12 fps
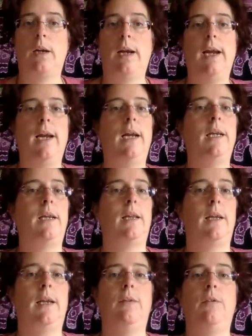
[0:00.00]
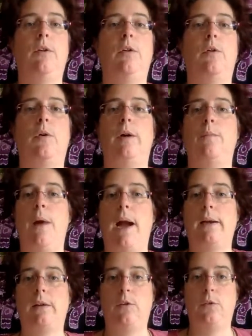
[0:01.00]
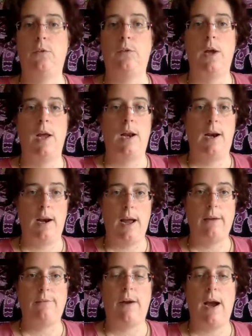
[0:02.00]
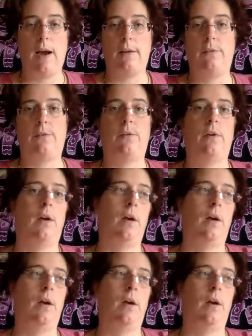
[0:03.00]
anything, even going back to life as